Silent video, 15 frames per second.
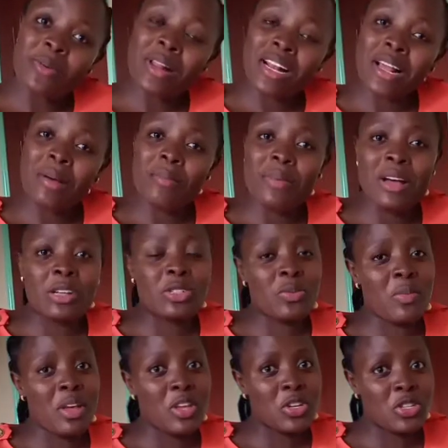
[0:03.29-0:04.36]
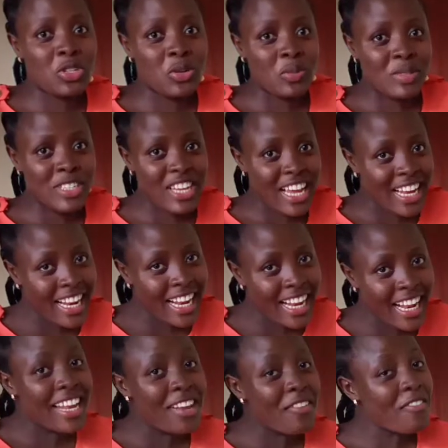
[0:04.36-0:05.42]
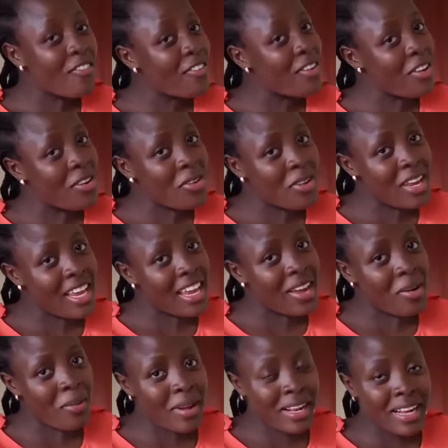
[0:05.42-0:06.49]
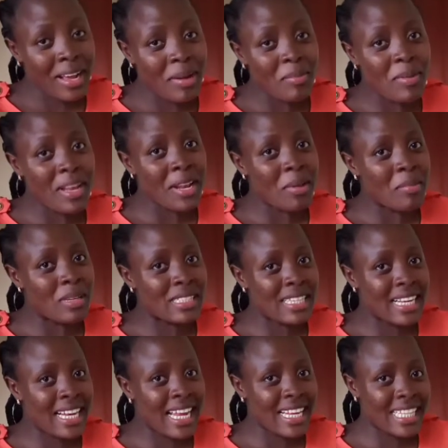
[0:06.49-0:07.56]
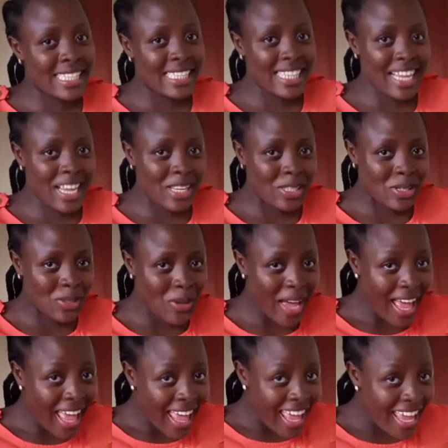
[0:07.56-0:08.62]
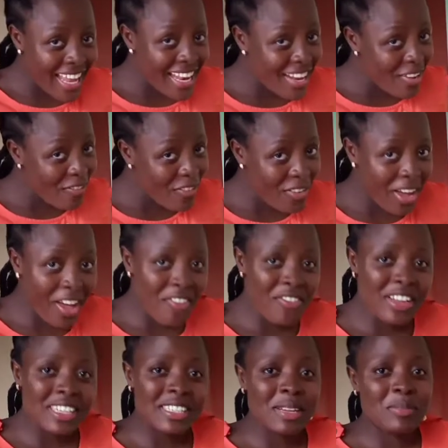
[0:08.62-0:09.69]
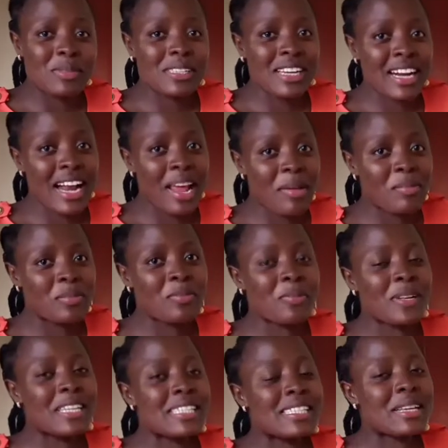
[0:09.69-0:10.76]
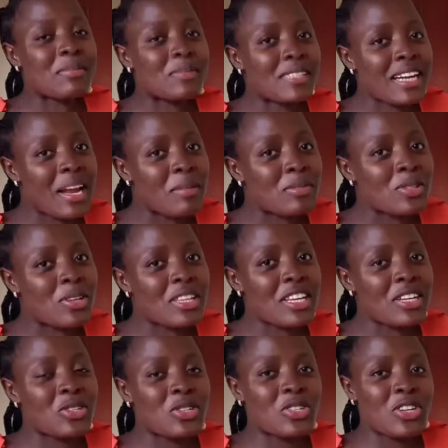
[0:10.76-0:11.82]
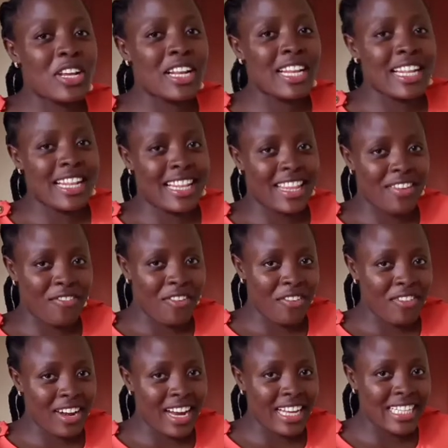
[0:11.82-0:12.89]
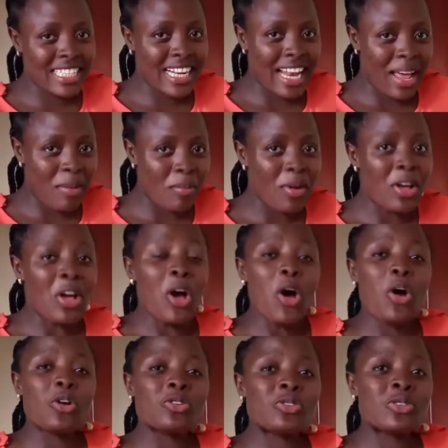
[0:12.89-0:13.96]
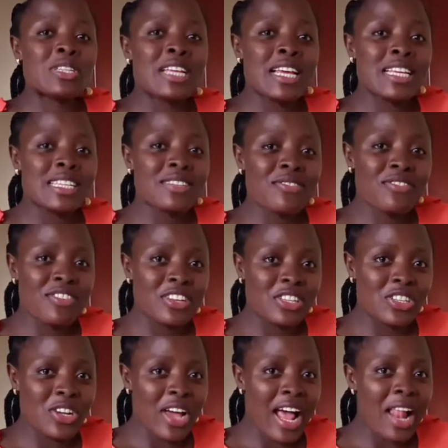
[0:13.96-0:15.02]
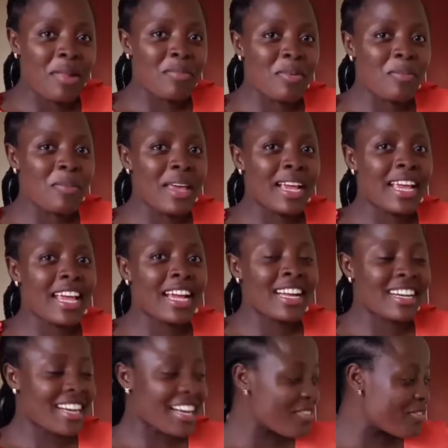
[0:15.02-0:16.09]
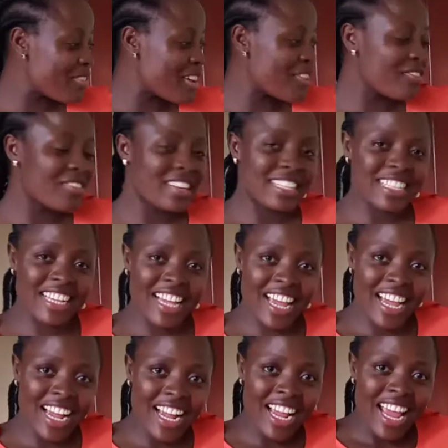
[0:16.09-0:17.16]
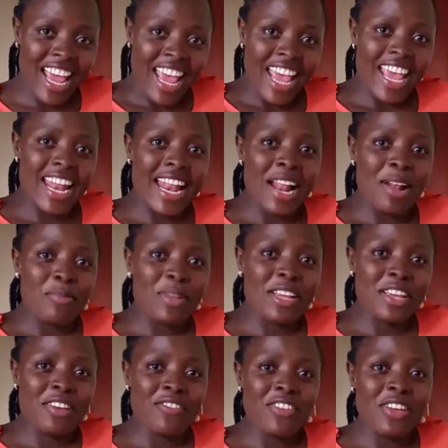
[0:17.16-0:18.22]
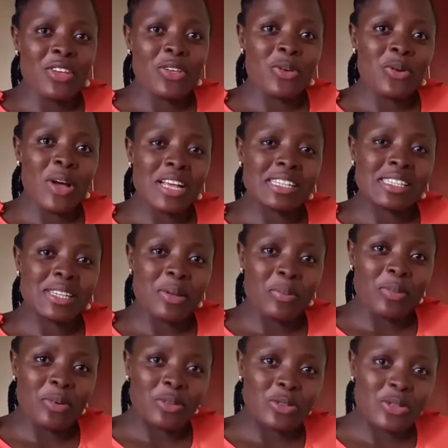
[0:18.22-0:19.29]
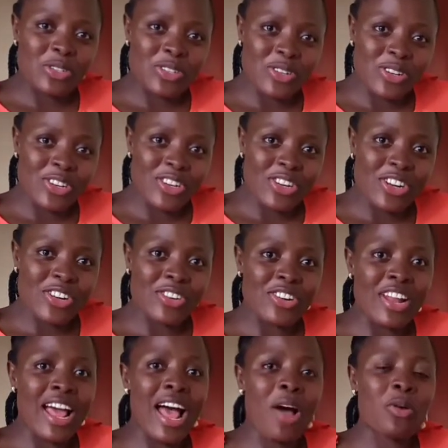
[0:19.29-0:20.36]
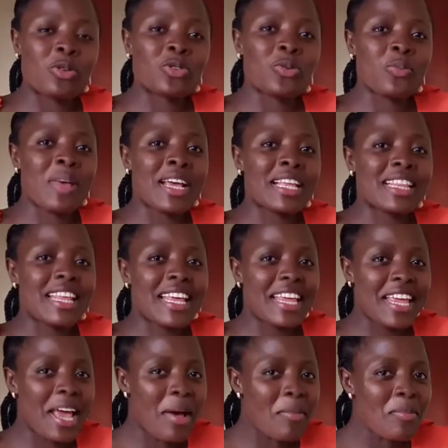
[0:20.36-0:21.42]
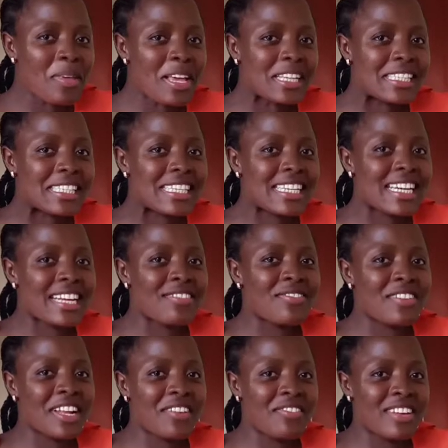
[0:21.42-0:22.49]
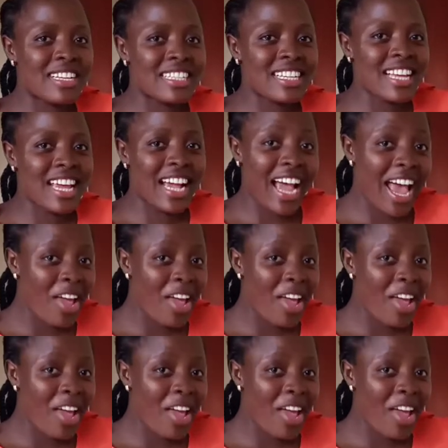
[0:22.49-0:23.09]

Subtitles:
Welcome back to my YouTube channel. If you're new here, welcome. My name is Gladys Yeso. And if you haven't subscribed, please subscribe so that you join the favorite club. On today's video, I'll be making red velvet cake, and I'll be giving you a simple tutorial on how to make the yummiest red velvet cake.